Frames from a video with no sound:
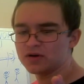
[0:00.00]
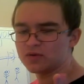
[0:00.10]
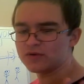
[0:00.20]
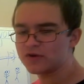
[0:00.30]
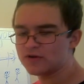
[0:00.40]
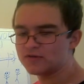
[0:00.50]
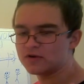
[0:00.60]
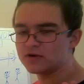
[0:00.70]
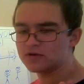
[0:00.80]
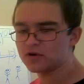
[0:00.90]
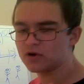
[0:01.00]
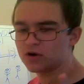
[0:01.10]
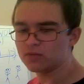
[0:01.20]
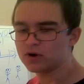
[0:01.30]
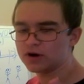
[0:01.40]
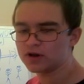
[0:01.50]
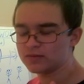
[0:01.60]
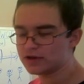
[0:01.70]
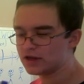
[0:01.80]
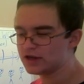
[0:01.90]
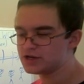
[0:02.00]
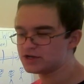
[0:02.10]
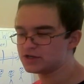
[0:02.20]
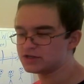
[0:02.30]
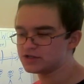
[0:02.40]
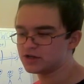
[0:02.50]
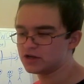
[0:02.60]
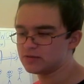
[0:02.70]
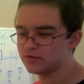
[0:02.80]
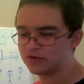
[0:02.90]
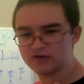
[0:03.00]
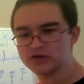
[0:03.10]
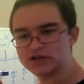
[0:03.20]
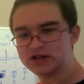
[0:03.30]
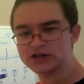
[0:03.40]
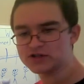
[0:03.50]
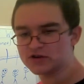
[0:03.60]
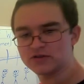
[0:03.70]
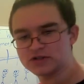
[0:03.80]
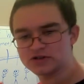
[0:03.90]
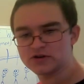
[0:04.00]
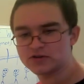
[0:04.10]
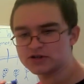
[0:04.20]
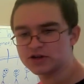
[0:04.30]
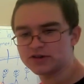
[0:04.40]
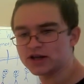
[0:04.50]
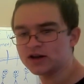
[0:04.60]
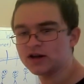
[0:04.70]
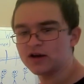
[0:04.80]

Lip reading: We've covered hardwired communications. We've covered DNS servers and all that.